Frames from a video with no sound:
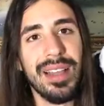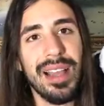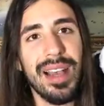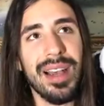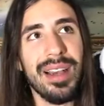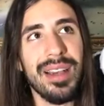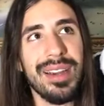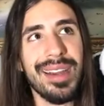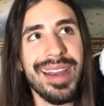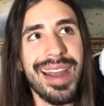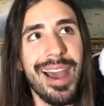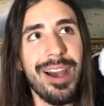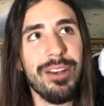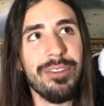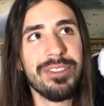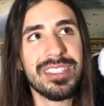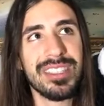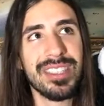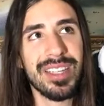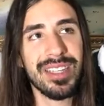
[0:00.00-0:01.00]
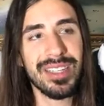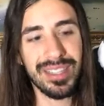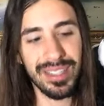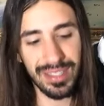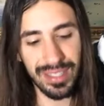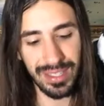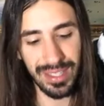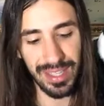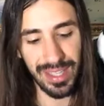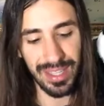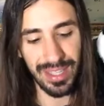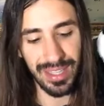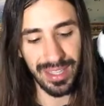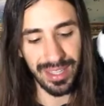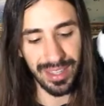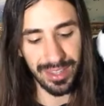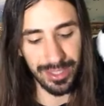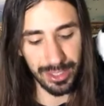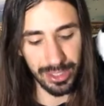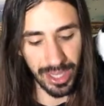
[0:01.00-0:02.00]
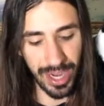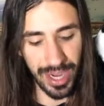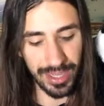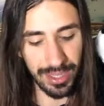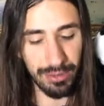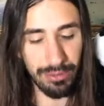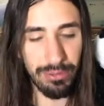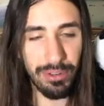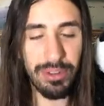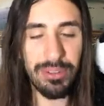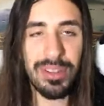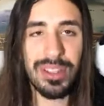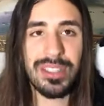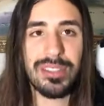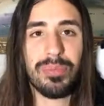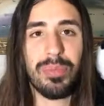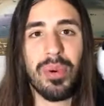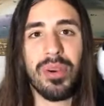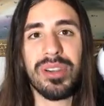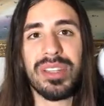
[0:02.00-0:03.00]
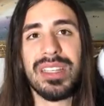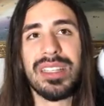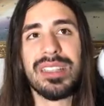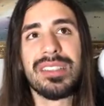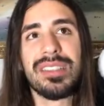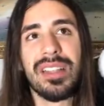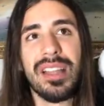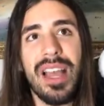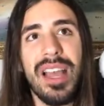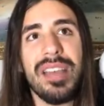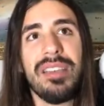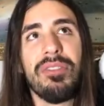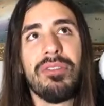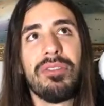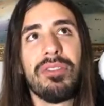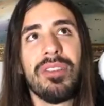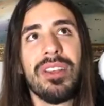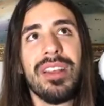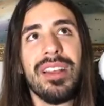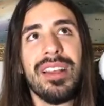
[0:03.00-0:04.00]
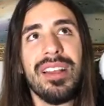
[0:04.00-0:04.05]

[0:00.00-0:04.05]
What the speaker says: Now, all of a sudden, they're trying to ruin this poor kid's life